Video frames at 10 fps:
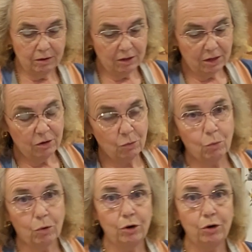you need to
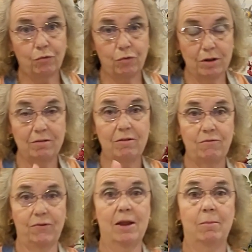warn your friends and
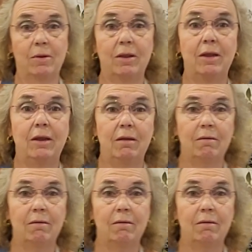family